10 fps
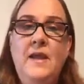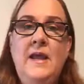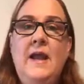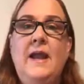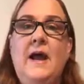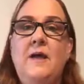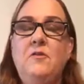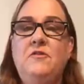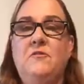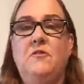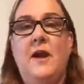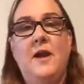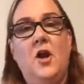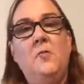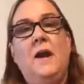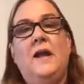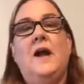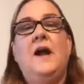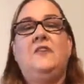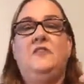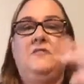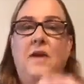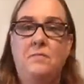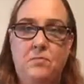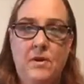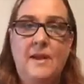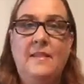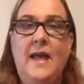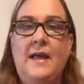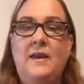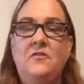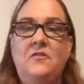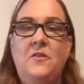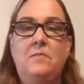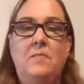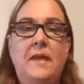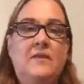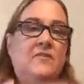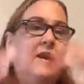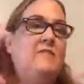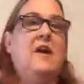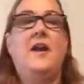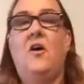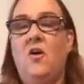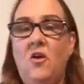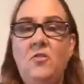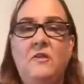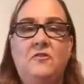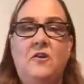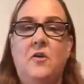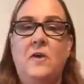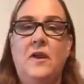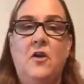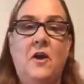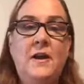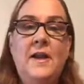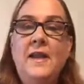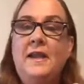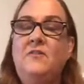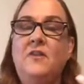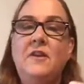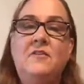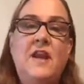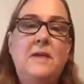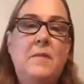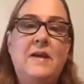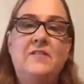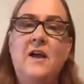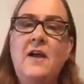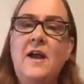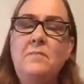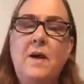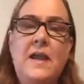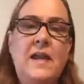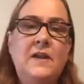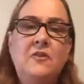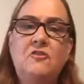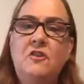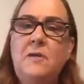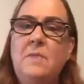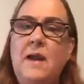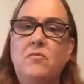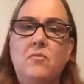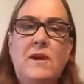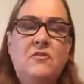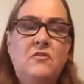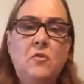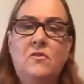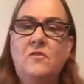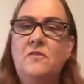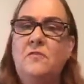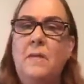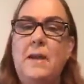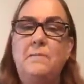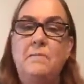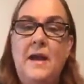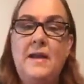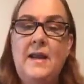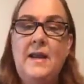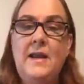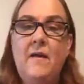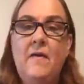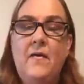And I was afraid, oh my gosh, if I bring that into the mix and I've got all this going on, it's going to take my time, my energy, my resources, my money.